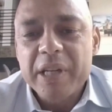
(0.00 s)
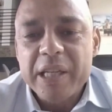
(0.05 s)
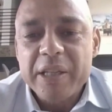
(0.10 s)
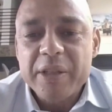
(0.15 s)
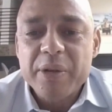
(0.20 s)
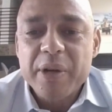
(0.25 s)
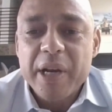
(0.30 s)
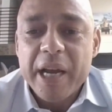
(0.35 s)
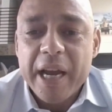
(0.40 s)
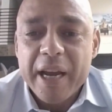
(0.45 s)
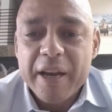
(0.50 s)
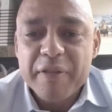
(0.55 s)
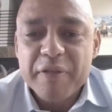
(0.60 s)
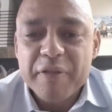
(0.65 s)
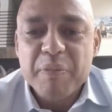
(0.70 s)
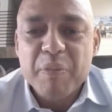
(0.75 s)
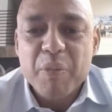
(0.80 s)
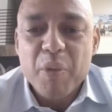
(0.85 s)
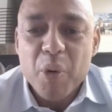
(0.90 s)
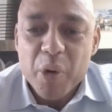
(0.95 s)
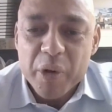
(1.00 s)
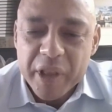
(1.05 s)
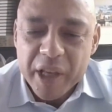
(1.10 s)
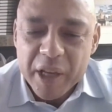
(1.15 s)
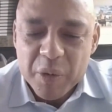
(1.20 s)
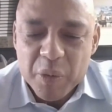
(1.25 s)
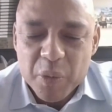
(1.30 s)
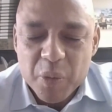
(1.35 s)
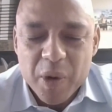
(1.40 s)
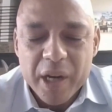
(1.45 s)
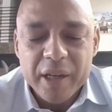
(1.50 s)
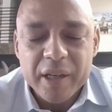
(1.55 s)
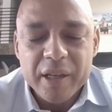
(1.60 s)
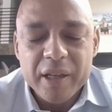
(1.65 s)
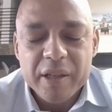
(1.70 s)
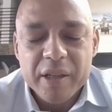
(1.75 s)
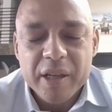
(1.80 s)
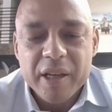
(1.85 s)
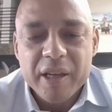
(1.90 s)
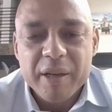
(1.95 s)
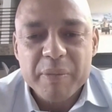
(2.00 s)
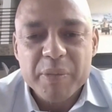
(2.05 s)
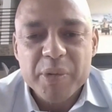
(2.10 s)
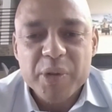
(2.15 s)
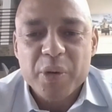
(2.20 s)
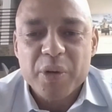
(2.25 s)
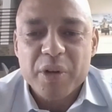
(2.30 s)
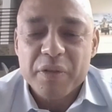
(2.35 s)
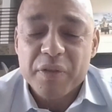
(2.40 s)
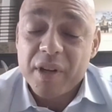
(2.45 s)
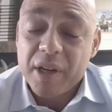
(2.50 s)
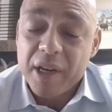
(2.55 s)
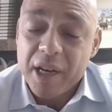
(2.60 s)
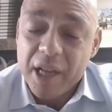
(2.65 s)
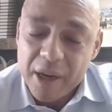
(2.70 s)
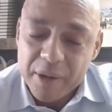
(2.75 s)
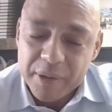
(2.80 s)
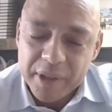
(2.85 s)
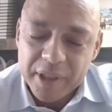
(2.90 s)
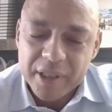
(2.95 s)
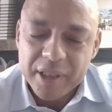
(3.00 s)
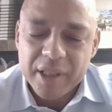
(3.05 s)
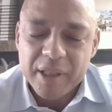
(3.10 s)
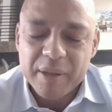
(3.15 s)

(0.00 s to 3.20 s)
need to have more than one sort of cloud,